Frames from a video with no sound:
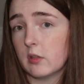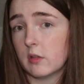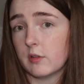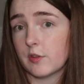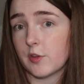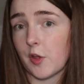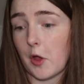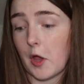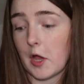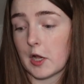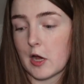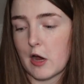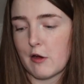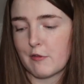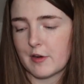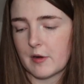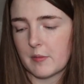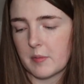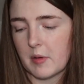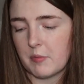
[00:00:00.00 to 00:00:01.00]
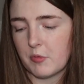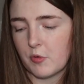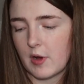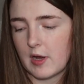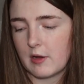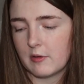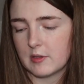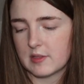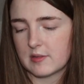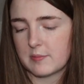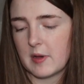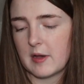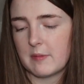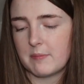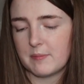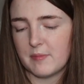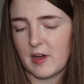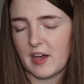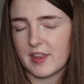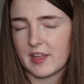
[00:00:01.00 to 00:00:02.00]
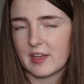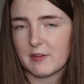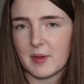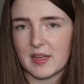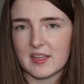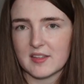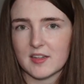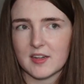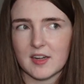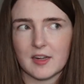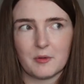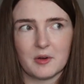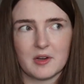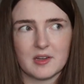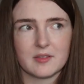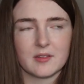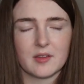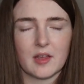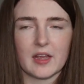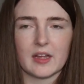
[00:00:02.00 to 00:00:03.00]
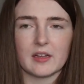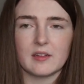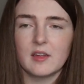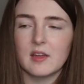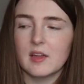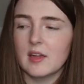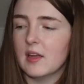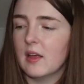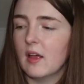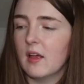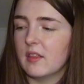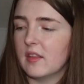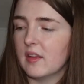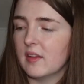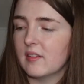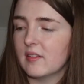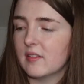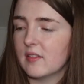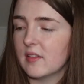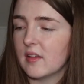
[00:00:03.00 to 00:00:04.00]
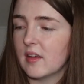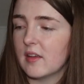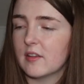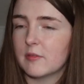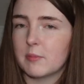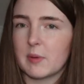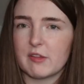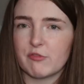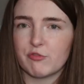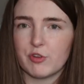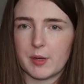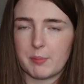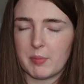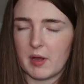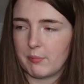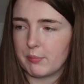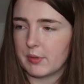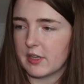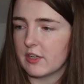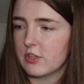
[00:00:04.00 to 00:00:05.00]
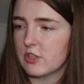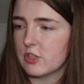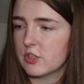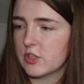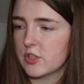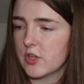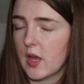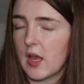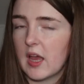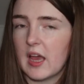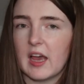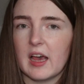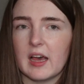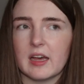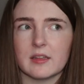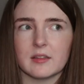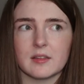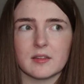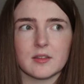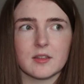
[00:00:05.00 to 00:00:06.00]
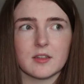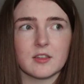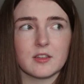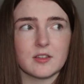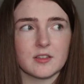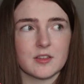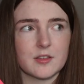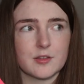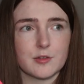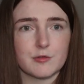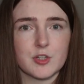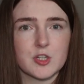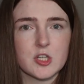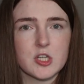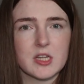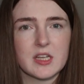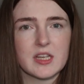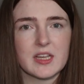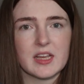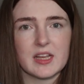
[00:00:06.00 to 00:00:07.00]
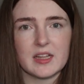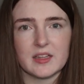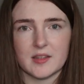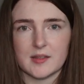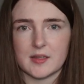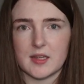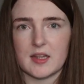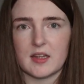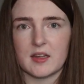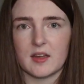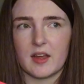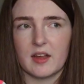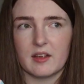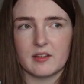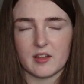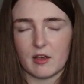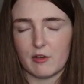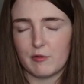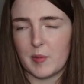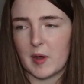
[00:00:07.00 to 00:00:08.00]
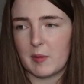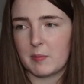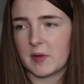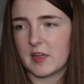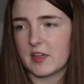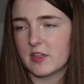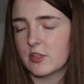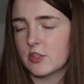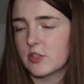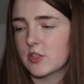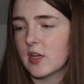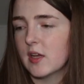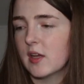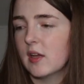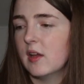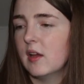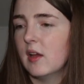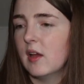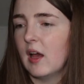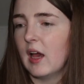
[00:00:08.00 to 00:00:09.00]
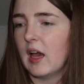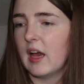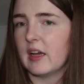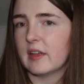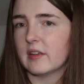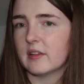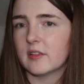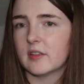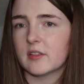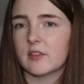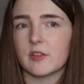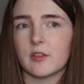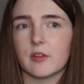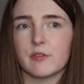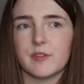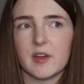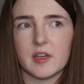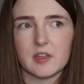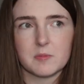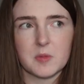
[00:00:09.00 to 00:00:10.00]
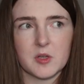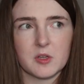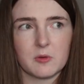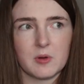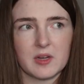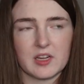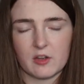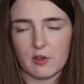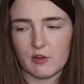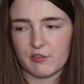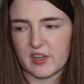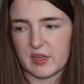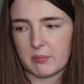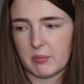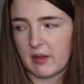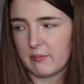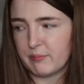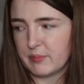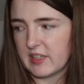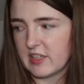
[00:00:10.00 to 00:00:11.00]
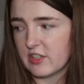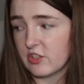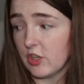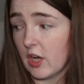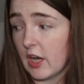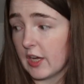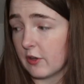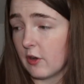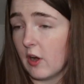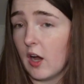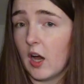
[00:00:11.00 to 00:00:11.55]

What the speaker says: Sorry, I can't really remember where I was, but I think basically what I was saying, this has been republished, and because it's originally indie, like self-published, and the first book, when it got republished, I got